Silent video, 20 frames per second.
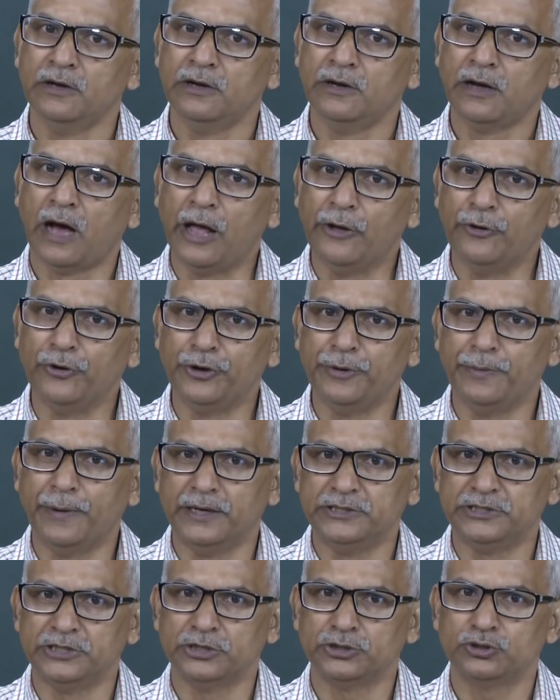I/O
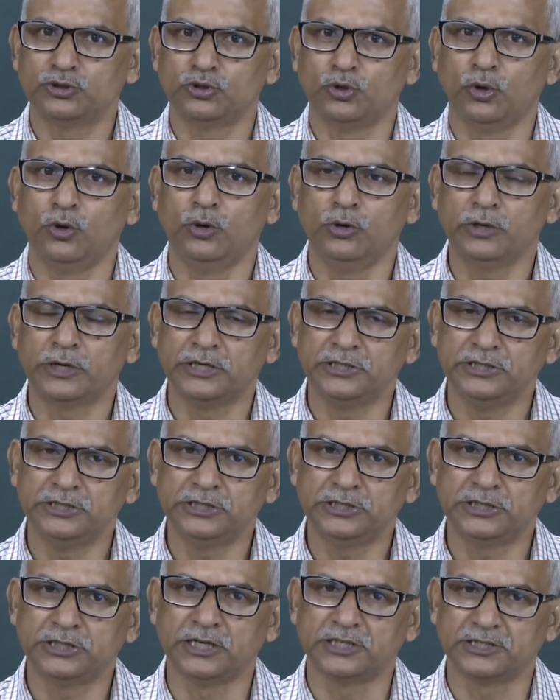devices. So,
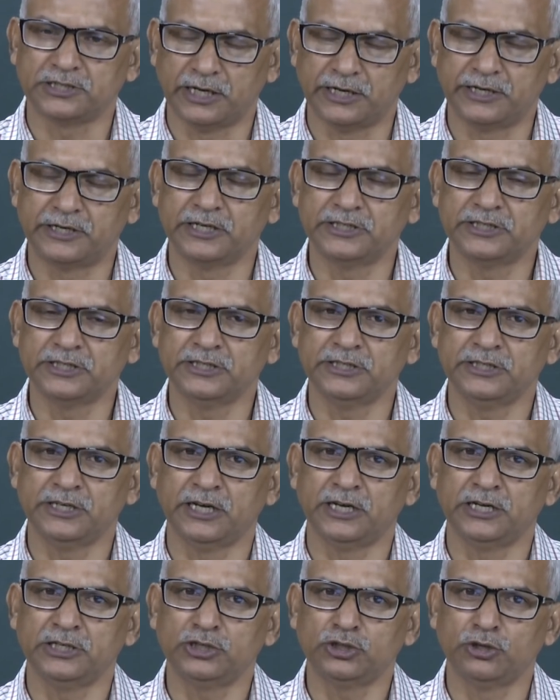registers address register
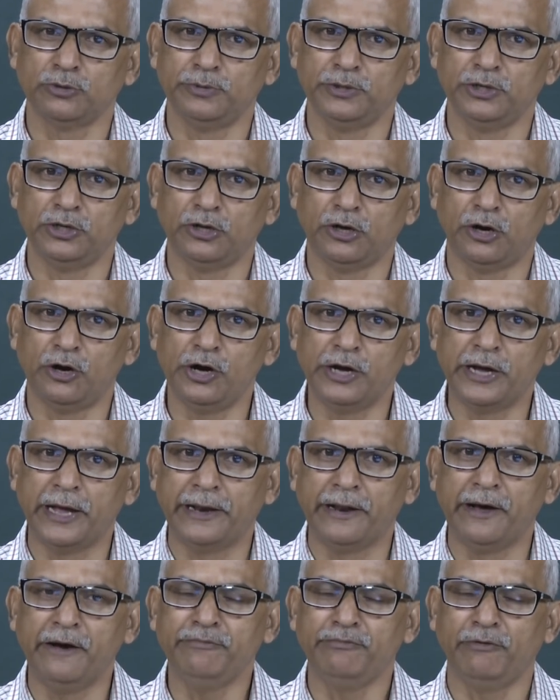has to be long
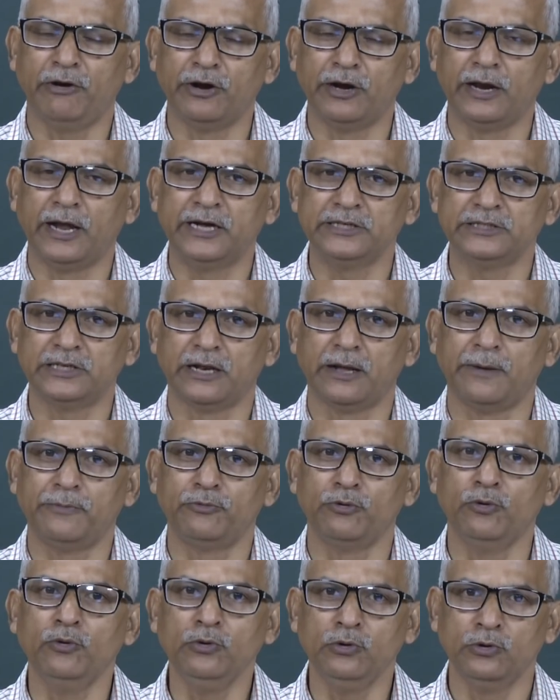enough or large enough
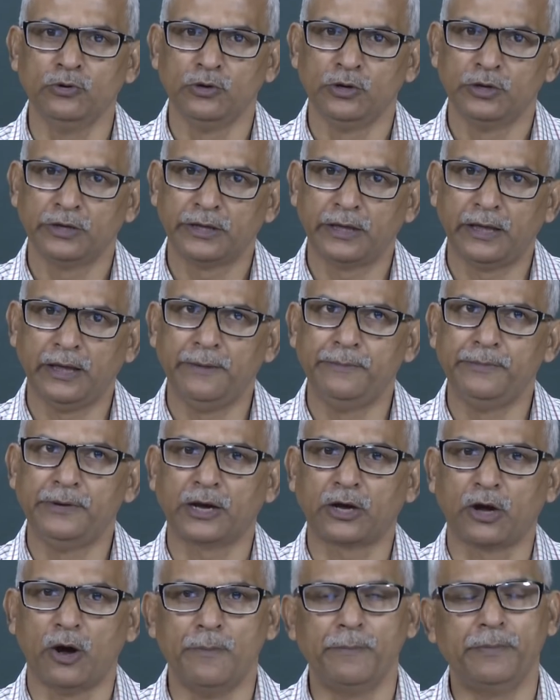to keep the
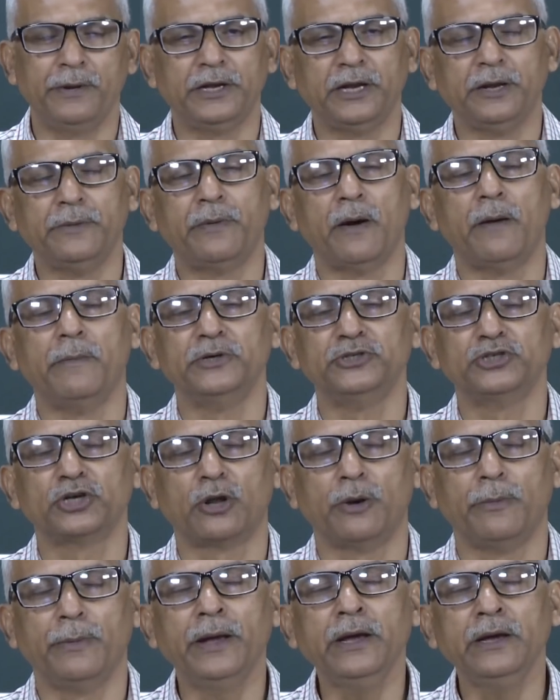complete information
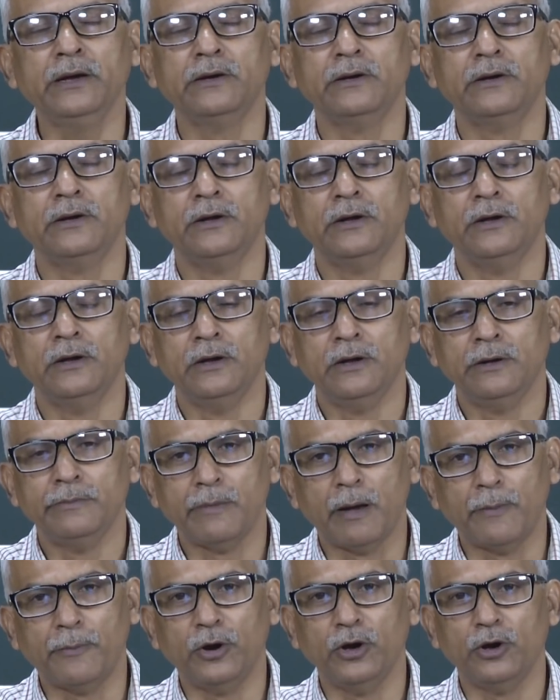of a
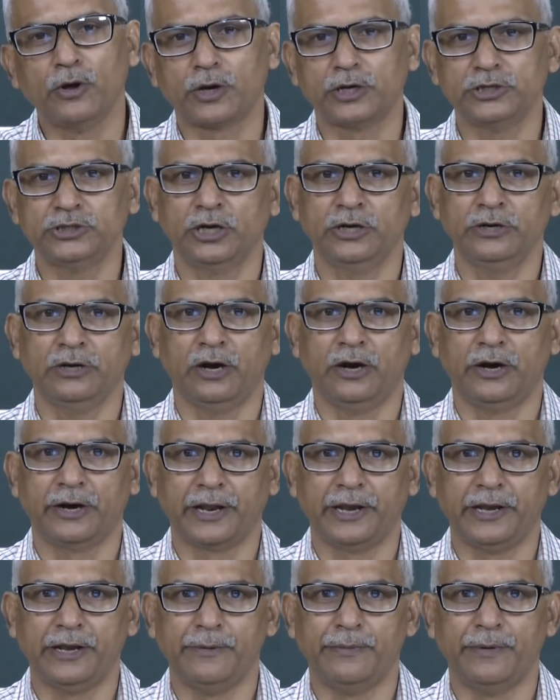memory location or a
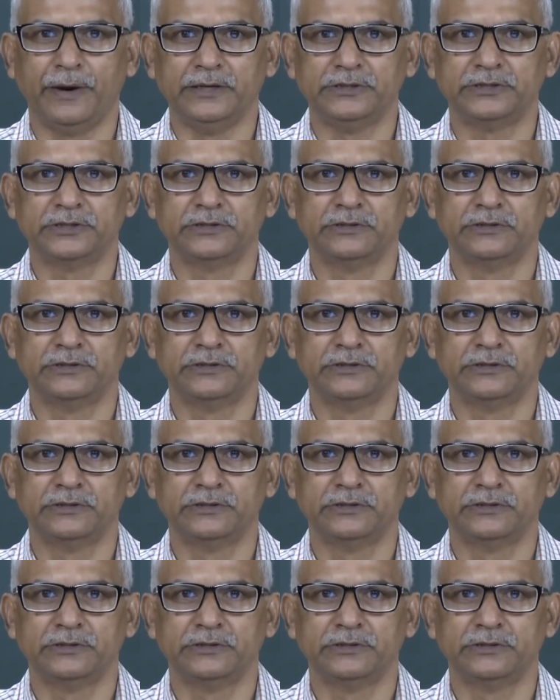device.